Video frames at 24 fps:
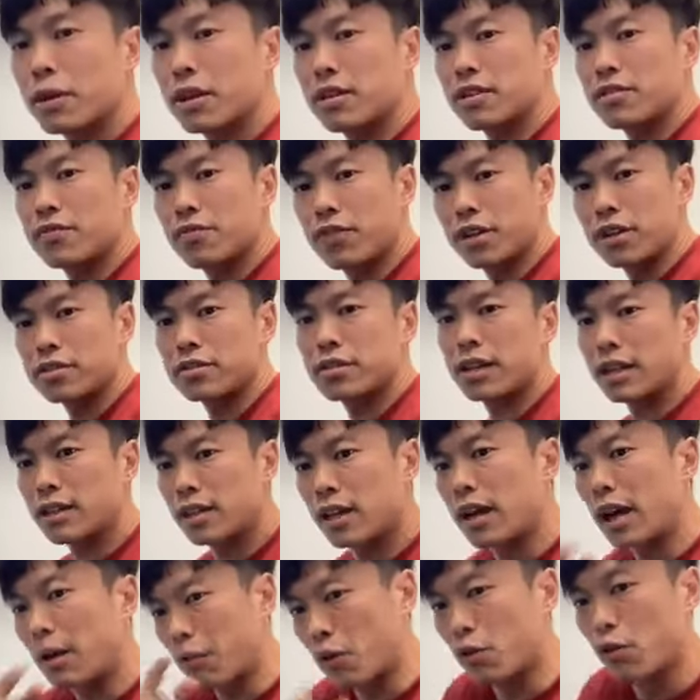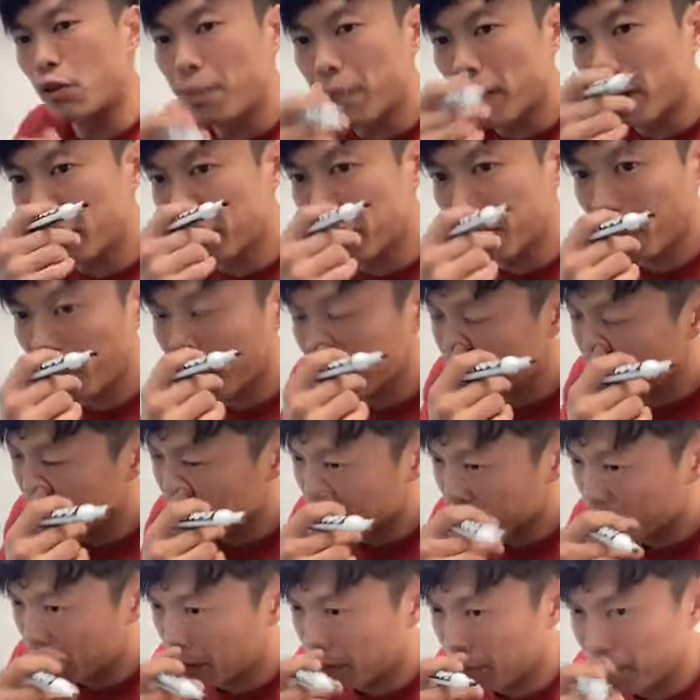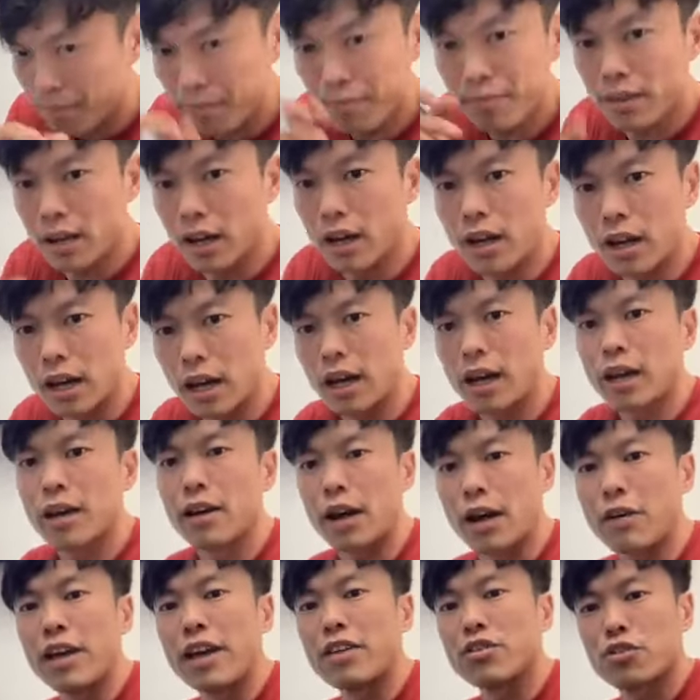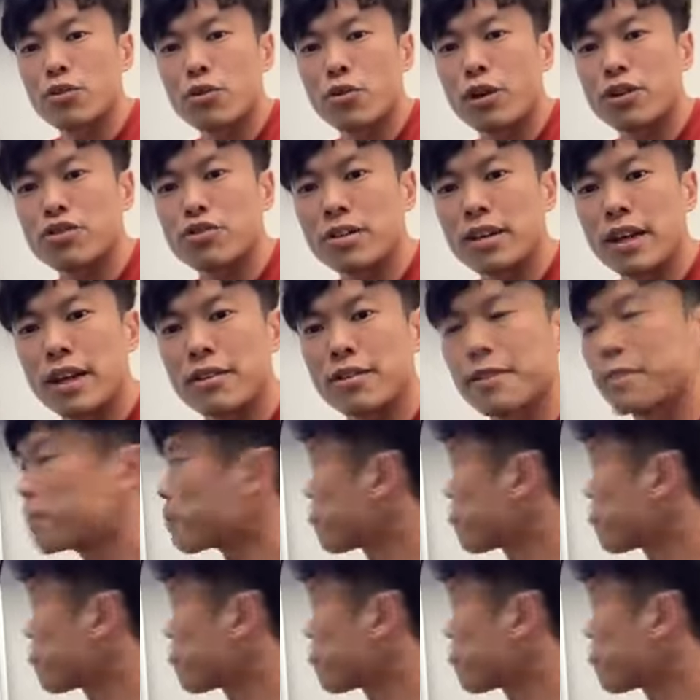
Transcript: this first, and then I will reply your question. I'll answer your question later.